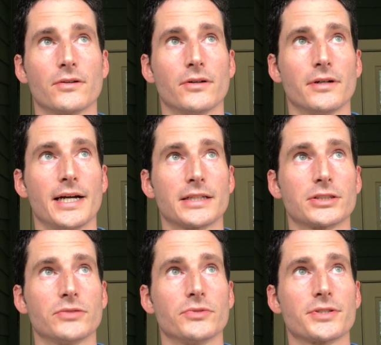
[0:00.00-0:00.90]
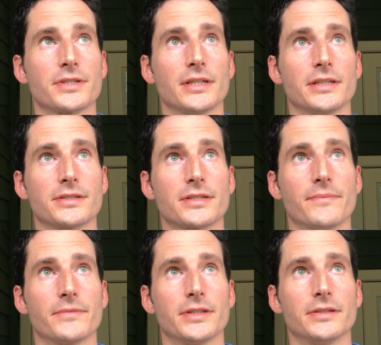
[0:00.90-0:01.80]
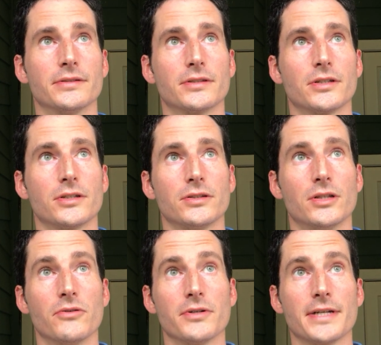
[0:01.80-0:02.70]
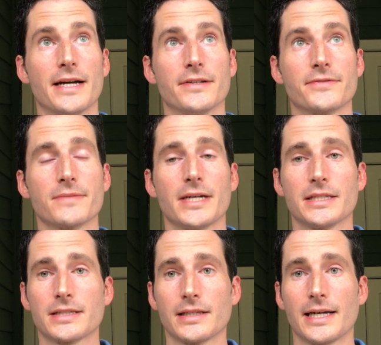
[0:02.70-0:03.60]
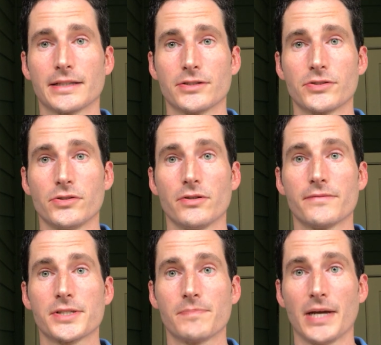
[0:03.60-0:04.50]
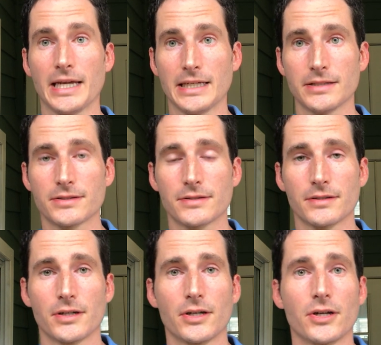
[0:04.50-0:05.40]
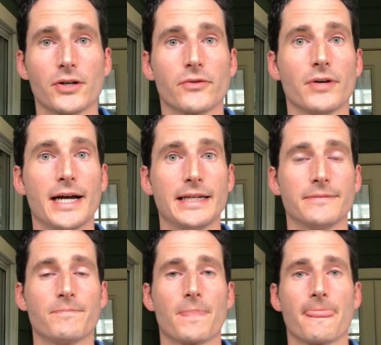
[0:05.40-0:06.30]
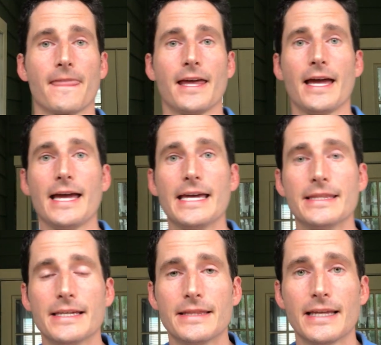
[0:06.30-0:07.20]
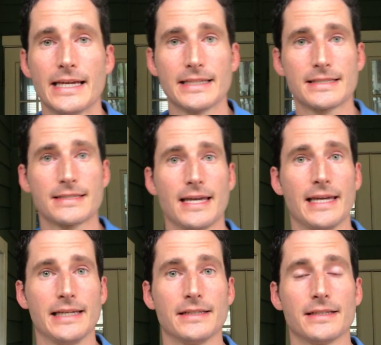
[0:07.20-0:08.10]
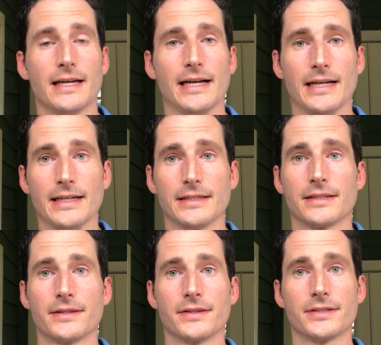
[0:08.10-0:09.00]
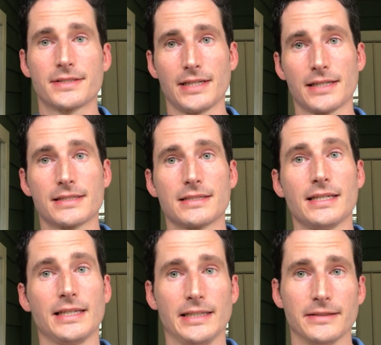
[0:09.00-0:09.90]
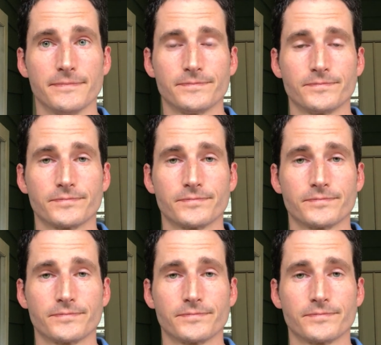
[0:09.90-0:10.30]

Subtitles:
actually we'll say something lower down. If somebody said like the Two of Spades, right? And then they said 16.